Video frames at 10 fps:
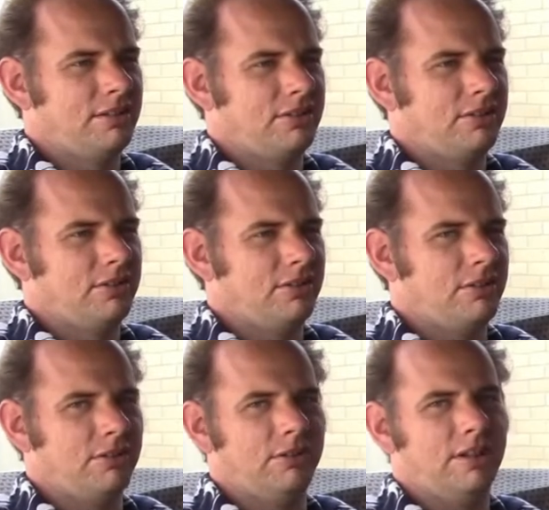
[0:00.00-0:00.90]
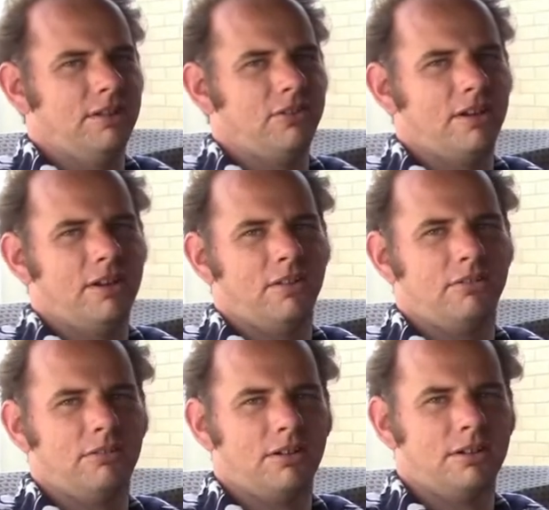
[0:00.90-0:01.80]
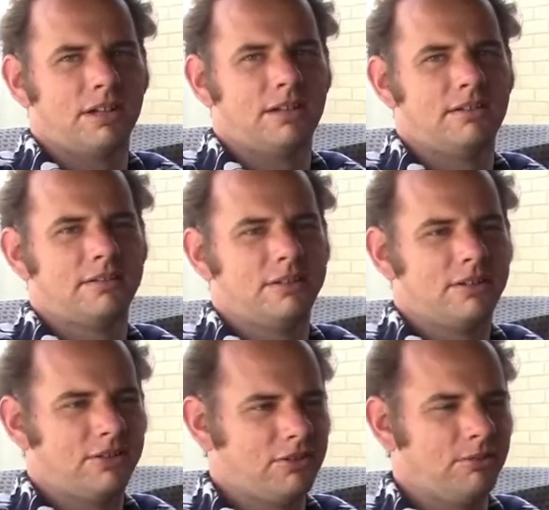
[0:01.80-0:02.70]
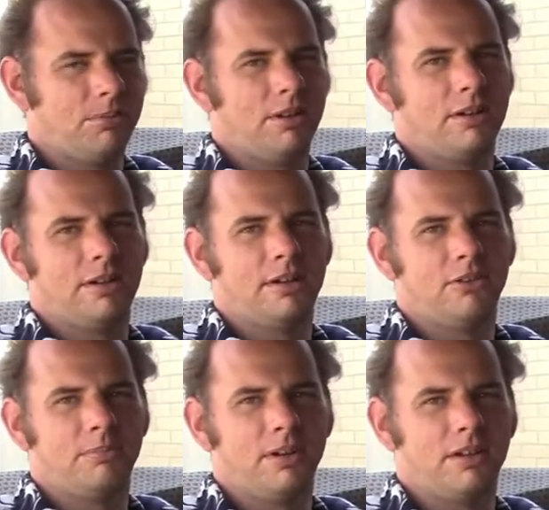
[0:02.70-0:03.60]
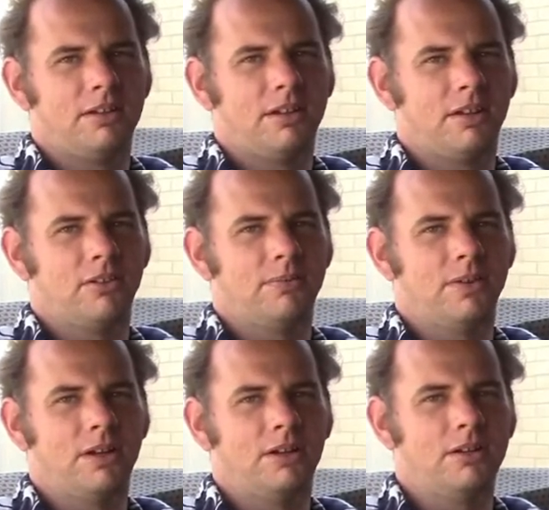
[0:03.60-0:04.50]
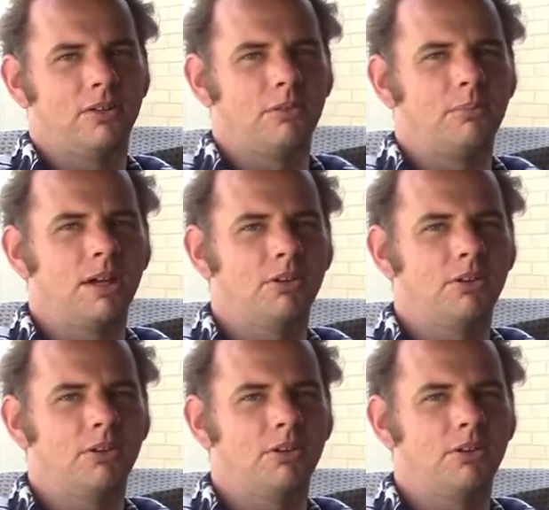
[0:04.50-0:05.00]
So the inside of the trunk, still pretty nice, but as I figured, doesn't match